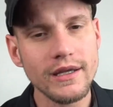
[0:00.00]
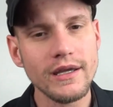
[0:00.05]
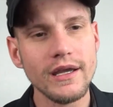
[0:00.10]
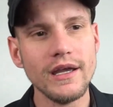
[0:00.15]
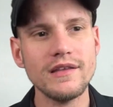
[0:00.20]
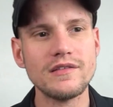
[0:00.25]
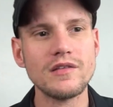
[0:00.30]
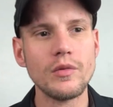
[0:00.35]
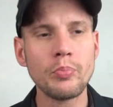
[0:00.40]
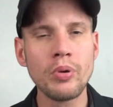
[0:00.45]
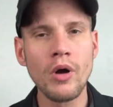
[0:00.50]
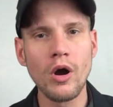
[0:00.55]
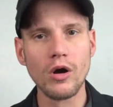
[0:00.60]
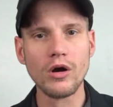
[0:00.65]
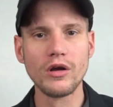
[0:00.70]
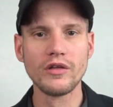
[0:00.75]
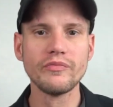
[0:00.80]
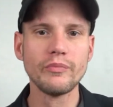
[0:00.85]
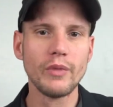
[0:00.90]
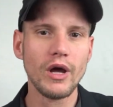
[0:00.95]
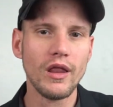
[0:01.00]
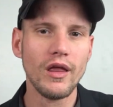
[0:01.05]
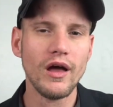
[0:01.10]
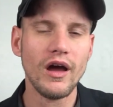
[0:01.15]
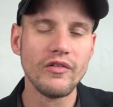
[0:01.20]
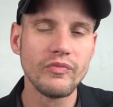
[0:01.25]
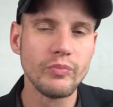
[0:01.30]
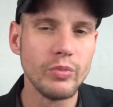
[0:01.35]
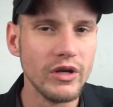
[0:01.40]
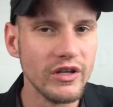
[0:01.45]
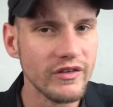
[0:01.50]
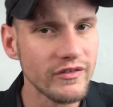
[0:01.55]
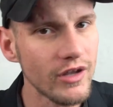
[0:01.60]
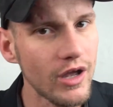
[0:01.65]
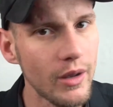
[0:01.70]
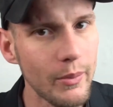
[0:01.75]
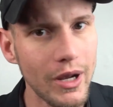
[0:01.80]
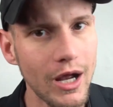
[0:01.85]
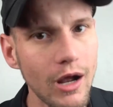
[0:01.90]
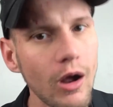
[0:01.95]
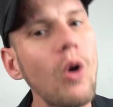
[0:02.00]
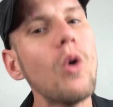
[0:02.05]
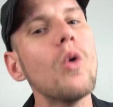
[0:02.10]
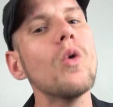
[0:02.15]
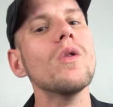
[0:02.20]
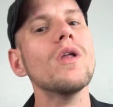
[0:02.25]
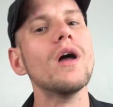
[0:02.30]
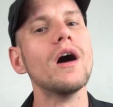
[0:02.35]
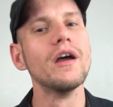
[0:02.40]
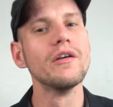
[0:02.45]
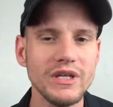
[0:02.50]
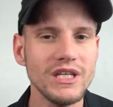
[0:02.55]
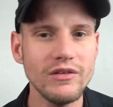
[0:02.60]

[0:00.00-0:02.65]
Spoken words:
It's a part of my life, but it's not my whole life.